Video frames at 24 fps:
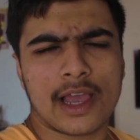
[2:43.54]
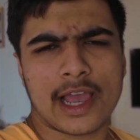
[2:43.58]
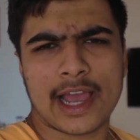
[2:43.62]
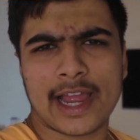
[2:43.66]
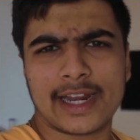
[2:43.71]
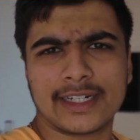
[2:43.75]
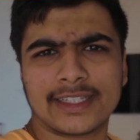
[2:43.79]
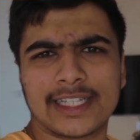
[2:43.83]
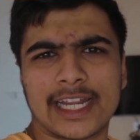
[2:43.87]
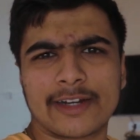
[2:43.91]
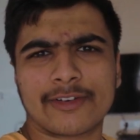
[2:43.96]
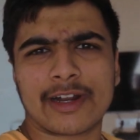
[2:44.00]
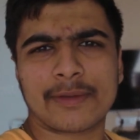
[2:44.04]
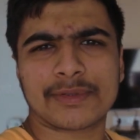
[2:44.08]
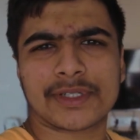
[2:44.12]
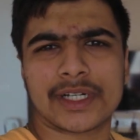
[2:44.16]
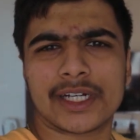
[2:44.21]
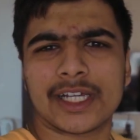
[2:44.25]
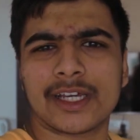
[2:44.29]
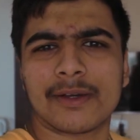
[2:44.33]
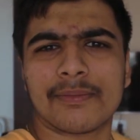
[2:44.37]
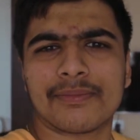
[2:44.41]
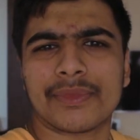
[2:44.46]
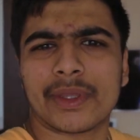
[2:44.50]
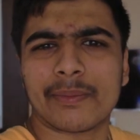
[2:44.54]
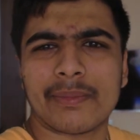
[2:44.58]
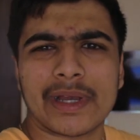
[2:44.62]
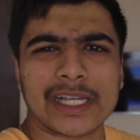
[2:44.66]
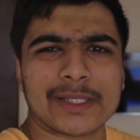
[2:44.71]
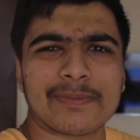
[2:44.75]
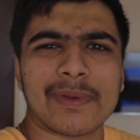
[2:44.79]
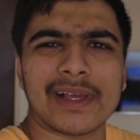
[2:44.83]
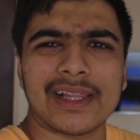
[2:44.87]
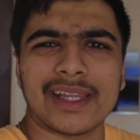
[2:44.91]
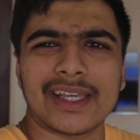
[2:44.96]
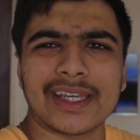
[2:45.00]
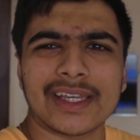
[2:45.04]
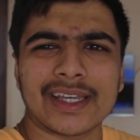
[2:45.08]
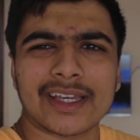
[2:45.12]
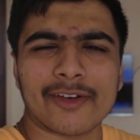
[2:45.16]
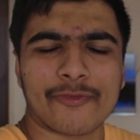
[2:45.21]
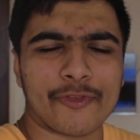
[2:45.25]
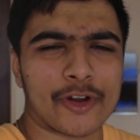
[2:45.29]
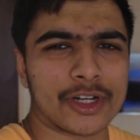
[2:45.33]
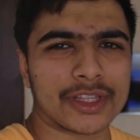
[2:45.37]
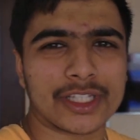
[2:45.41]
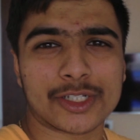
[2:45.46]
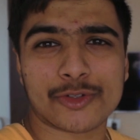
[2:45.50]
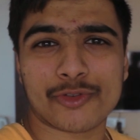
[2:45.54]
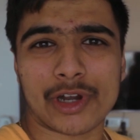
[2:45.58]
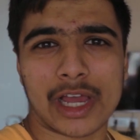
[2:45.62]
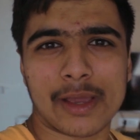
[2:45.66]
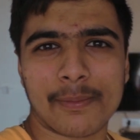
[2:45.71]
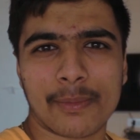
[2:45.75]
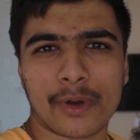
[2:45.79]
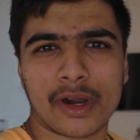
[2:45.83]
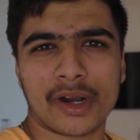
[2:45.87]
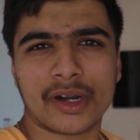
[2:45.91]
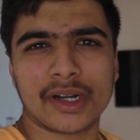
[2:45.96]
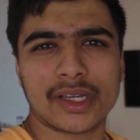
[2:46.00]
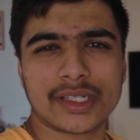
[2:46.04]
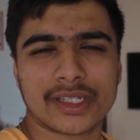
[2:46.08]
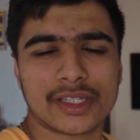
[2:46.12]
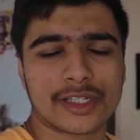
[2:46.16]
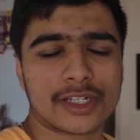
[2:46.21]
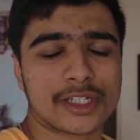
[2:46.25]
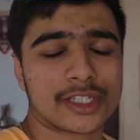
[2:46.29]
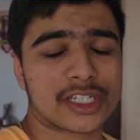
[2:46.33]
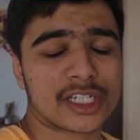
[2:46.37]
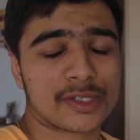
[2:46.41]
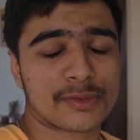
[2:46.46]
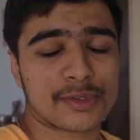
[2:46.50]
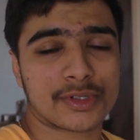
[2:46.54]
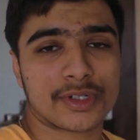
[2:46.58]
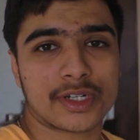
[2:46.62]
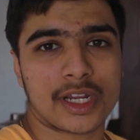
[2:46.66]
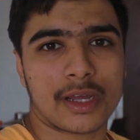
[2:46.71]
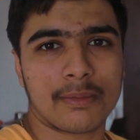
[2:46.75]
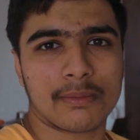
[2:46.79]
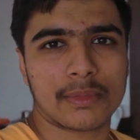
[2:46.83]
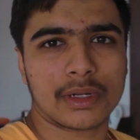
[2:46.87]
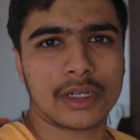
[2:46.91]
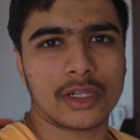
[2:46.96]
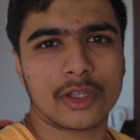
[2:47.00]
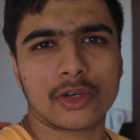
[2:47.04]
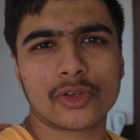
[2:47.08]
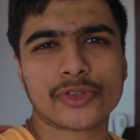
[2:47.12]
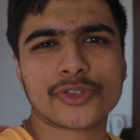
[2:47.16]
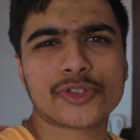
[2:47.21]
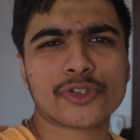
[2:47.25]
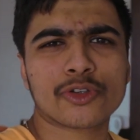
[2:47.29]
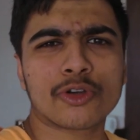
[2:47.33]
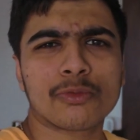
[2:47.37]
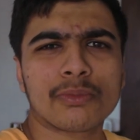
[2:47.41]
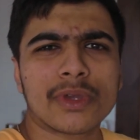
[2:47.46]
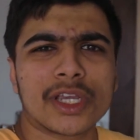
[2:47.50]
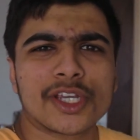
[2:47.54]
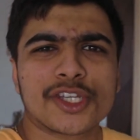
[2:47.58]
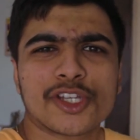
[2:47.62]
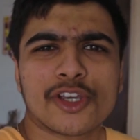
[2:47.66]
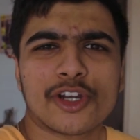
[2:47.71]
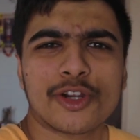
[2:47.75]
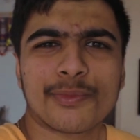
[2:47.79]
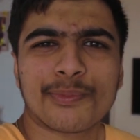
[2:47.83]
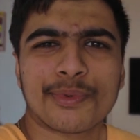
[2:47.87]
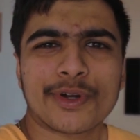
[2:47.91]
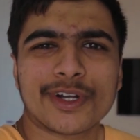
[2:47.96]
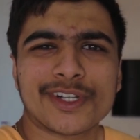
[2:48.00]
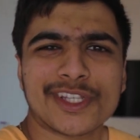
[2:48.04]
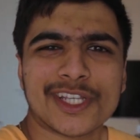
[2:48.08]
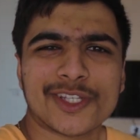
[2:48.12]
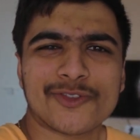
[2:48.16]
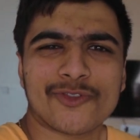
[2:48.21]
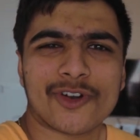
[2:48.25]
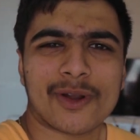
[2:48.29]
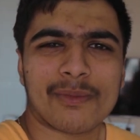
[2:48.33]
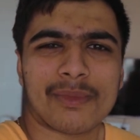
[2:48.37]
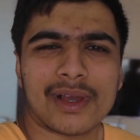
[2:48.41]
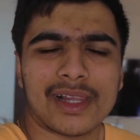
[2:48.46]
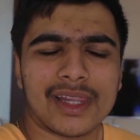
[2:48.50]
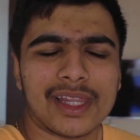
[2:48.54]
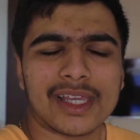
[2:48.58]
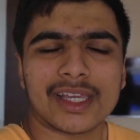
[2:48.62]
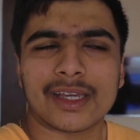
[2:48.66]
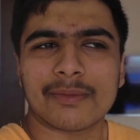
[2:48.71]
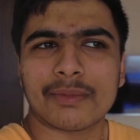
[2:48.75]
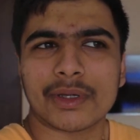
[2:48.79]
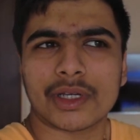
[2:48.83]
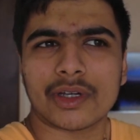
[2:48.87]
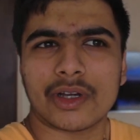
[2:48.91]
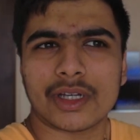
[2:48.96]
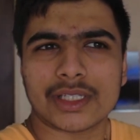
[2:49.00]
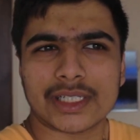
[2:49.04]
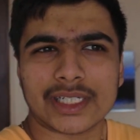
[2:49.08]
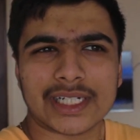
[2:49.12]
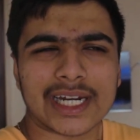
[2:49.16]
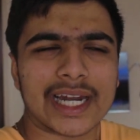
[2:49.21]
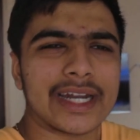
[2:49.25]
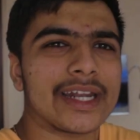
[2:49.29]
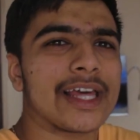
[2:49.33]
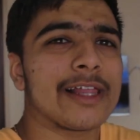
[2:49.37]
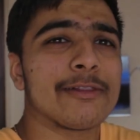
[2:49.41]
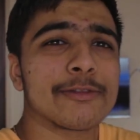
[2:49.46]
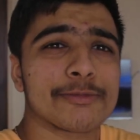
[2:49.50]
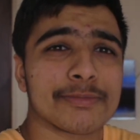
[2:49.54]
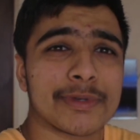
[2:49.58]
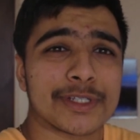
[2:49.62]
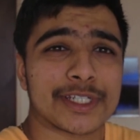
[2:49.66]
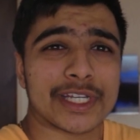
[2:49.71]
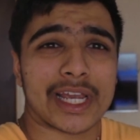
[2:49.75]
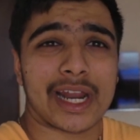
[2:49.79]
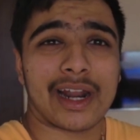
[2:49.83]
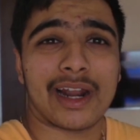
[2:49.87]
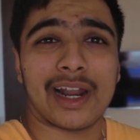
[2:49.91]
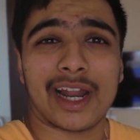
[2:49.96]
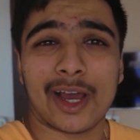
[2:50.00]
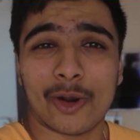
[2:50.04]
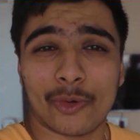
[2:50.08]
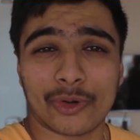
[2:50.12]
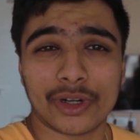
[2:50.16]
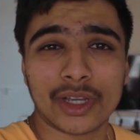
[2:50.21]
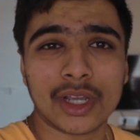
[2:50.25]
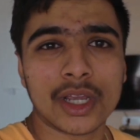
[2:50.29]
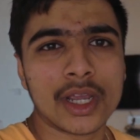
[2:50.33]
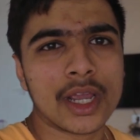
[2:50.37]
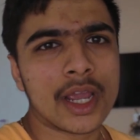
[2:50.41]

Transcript: And that wraps it up. The Best Buy link for this tripod is in the description down below so make sure you purchase from my link because it kinda helps my channel out.